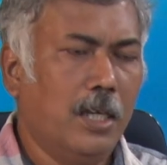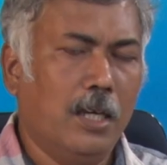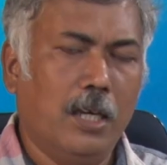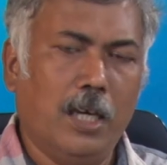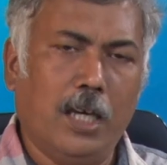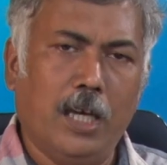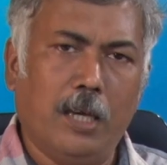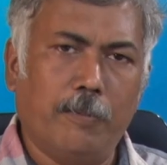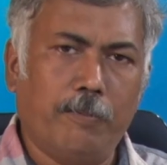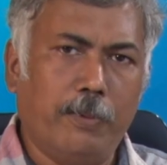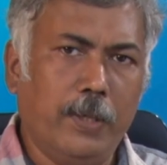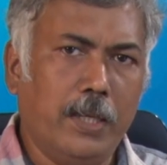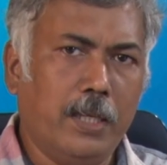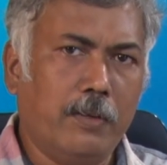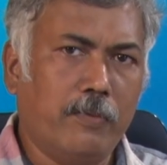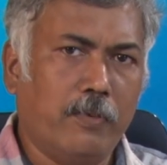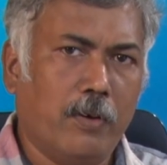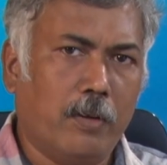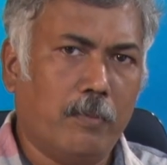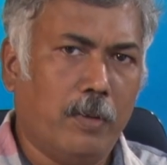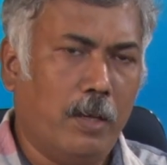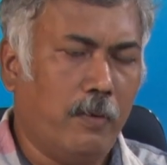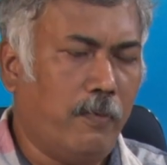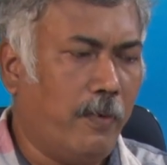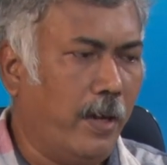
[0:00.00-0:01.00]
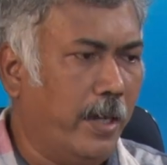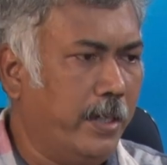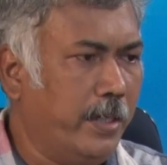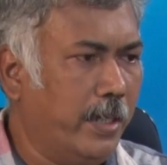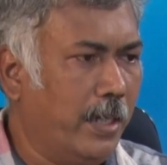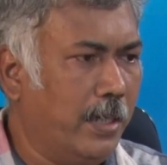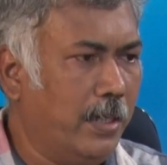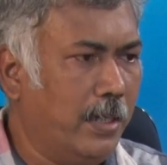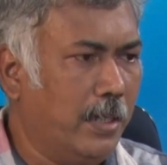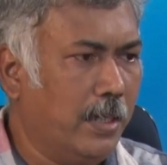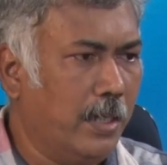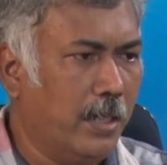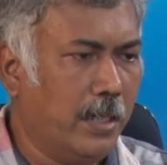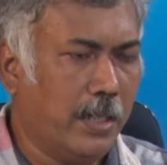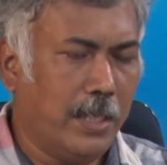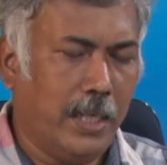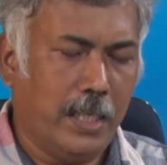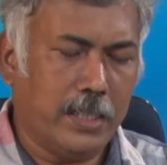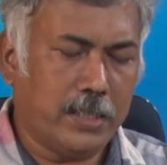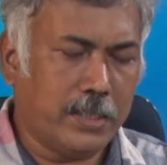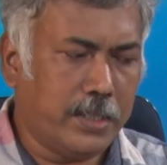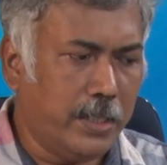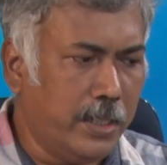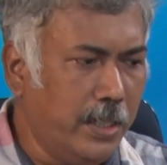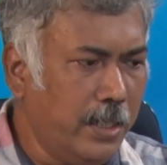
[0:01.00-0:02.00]
uh, pick for my final uh,
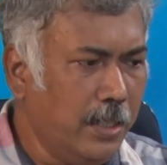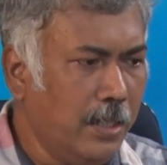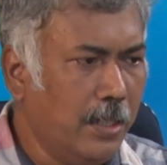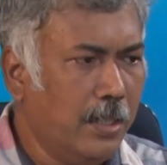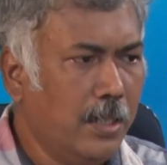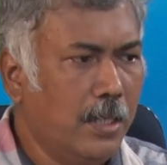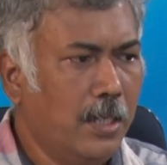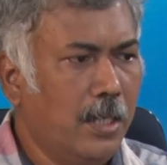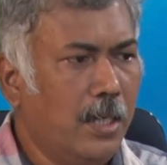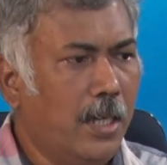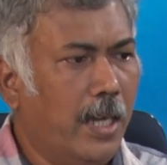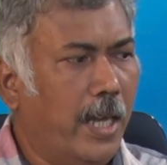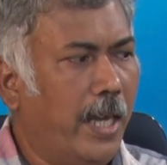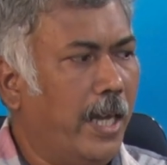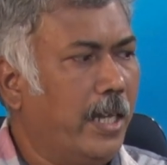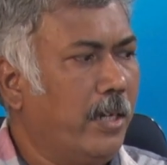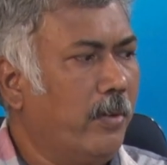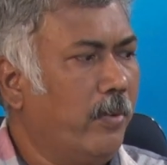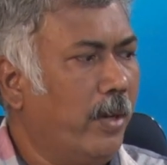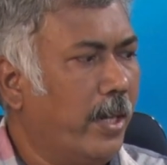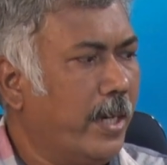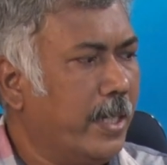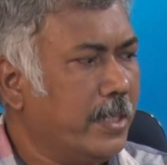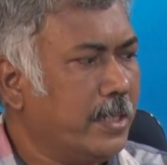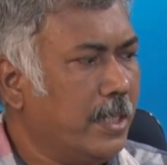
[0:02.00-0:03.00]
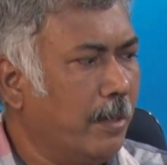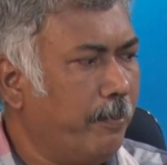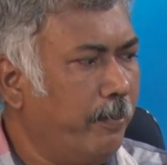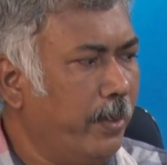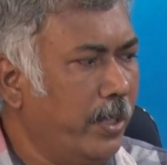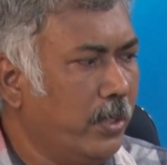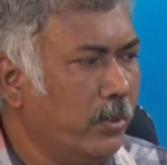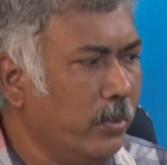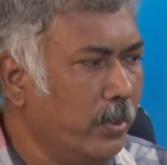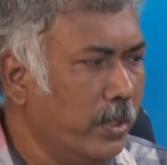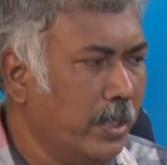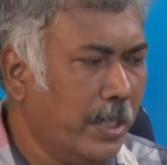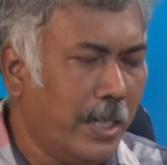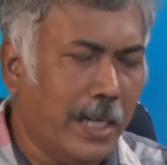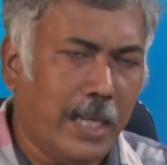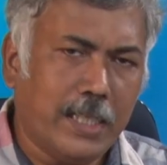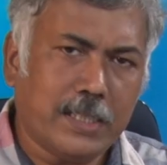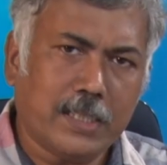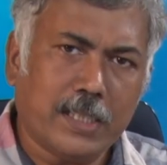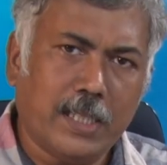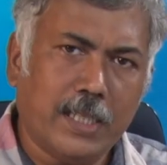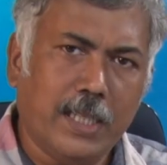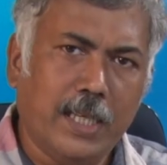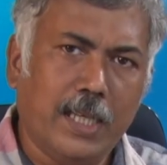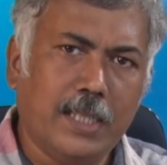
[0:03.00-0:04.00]
clustering and whereas the between
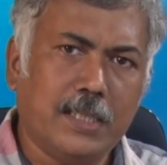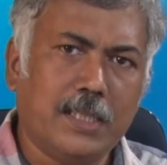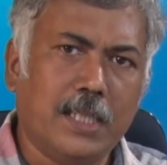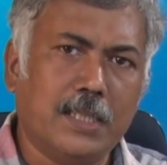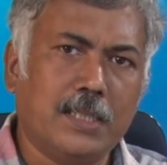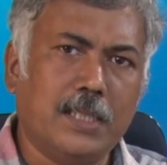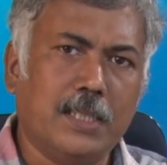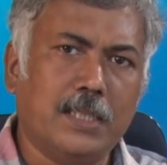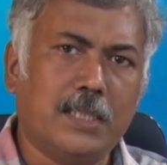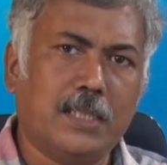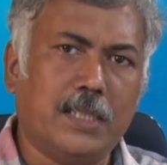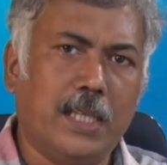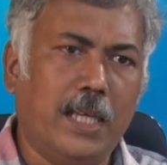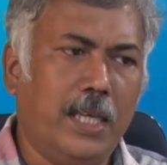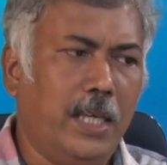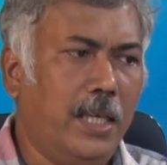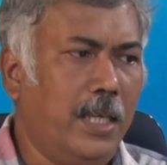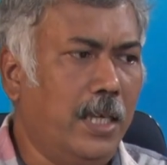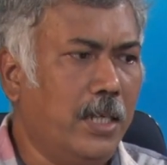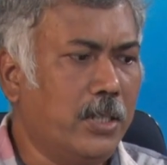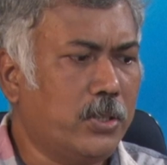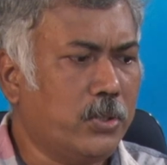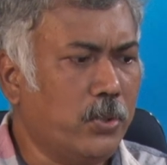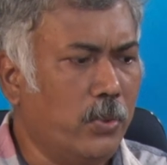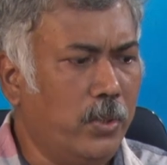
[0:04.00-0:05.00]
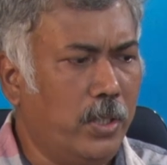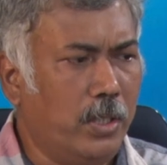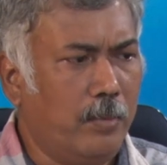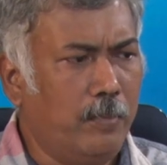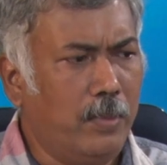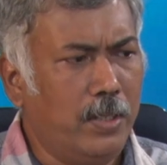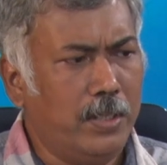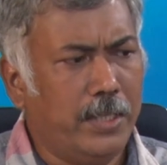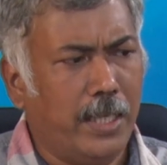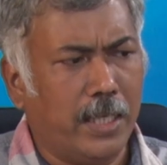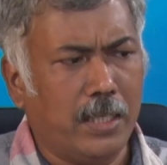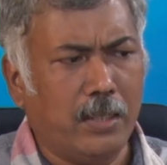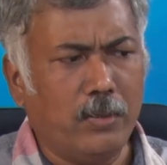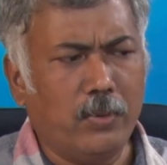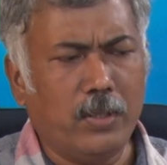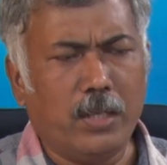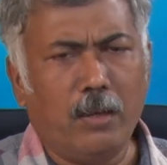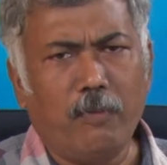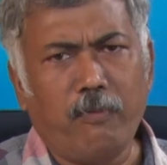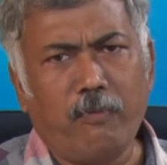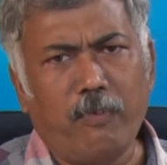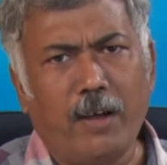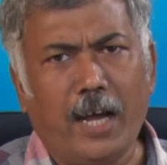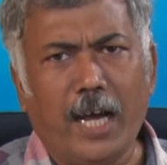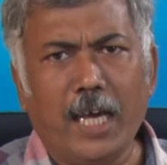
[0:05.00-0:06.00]
cluster SS is saying showing me that okay
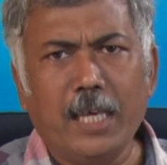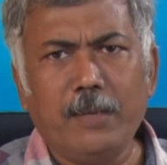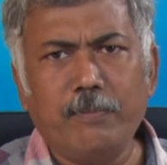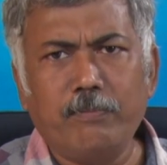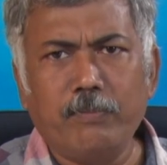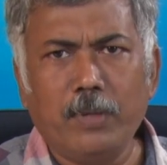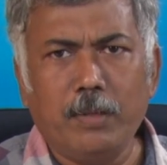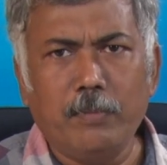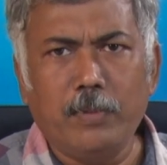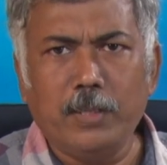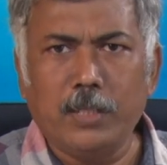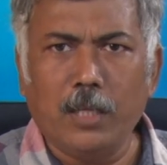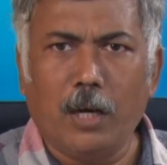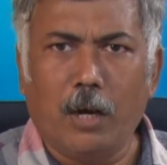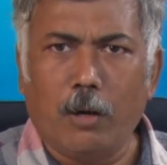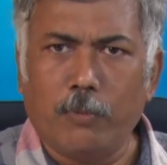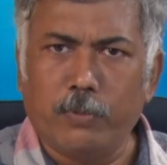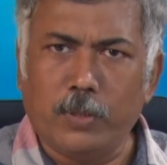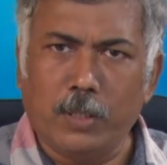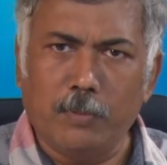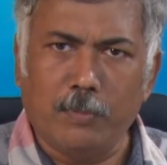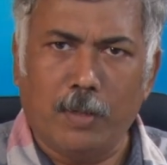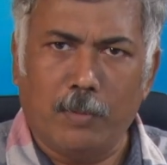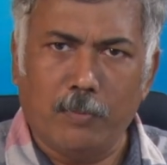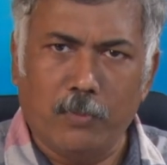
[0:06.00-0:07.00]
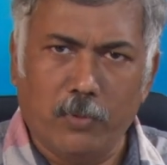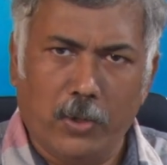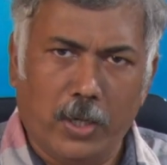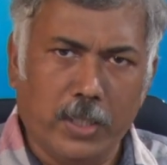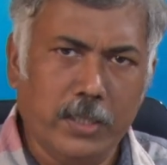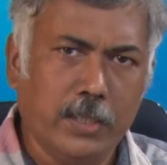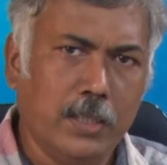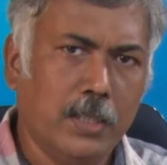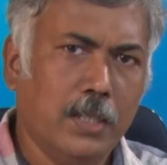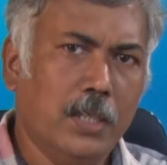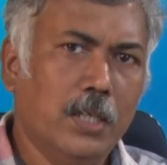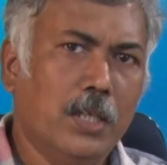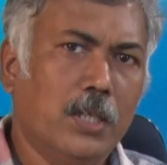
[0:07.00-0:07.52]
5 may be the optimum one.